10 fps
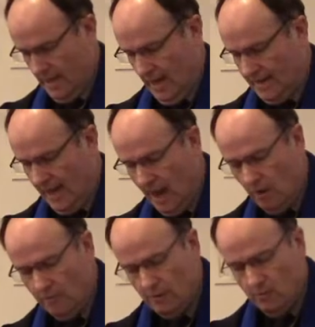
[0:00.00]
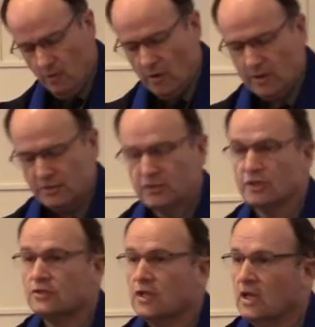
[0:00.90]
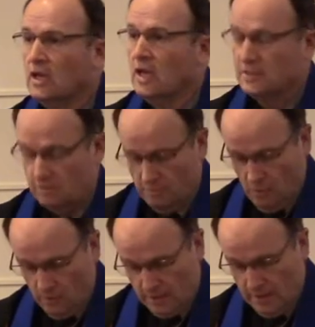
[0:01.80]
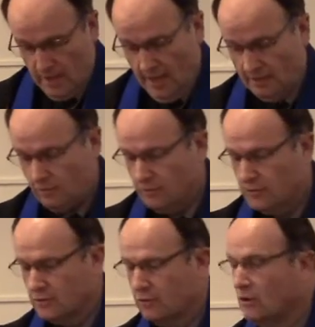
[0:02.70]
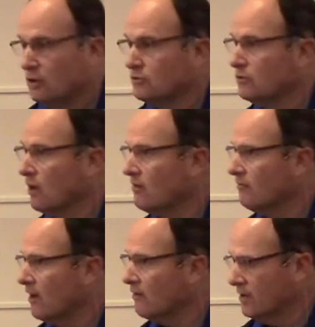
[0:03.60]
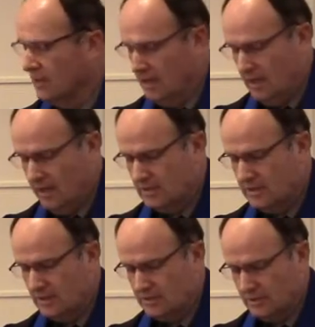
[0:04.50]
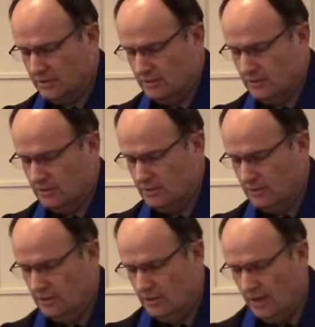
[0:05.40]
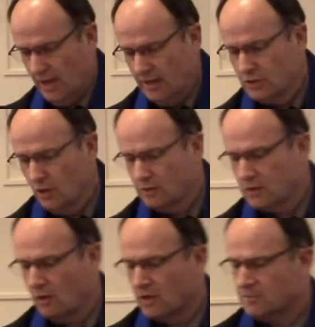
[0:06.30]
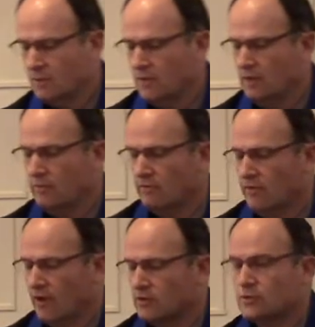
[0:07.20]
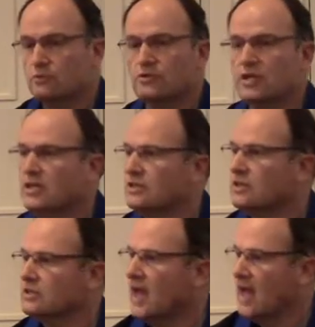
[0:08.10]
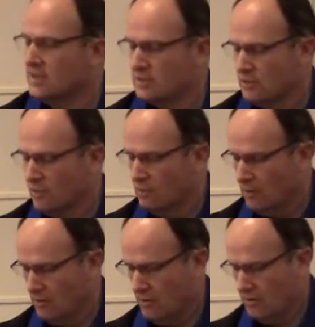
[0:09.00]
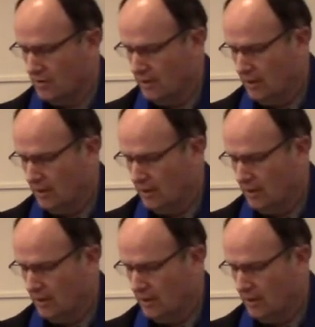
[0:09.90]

and how the Word is just as important and crucial to our very existence. In John's Gospel, he refers to Jesus as the Word.